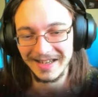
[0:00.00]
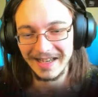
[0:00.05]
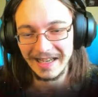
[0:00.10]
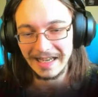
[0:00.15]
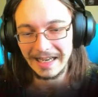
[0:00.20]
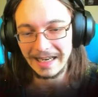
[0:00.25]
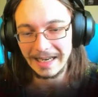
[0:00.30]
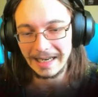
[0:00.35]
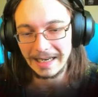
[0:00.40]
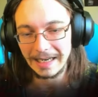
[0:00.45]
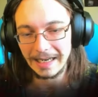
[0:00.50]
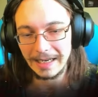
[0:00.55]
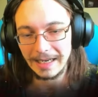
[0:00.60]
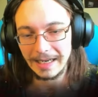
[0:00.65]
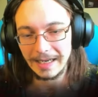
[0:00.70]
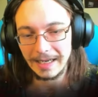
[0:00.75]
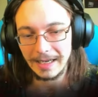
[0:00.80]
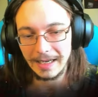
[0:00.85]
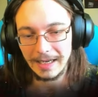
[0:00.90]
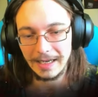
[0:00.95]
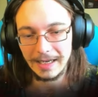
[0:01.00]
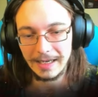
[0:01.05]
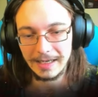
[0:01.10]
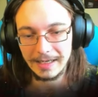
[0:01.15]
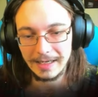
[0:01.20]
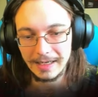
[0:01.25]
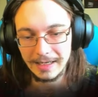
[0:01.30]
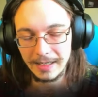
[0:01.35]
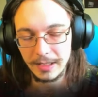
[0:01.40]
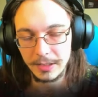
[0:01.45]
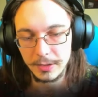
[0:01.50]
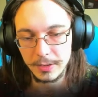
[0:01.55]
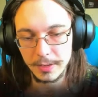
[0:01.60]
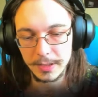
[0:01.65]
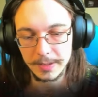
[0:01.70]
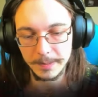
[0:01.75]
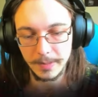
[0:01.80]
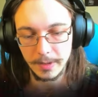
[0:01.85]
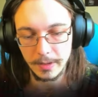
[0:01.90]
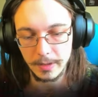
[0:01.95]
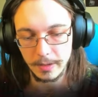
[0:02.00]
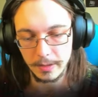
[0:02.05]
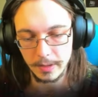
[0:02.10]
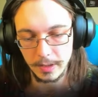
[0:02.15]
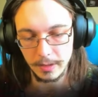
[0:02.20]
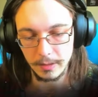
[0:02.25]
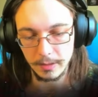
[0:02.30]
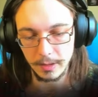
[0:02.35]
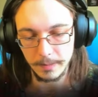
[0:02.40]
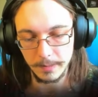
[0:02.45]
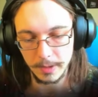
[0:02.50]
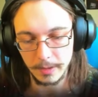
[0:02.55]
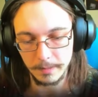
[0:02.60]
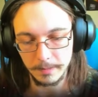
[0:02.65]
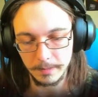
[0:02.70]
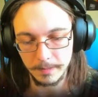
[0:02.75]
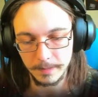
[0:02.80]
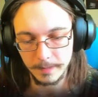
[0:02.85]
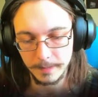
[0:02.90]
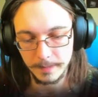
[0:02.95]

you shouldn't have spawned on here, dum-dum.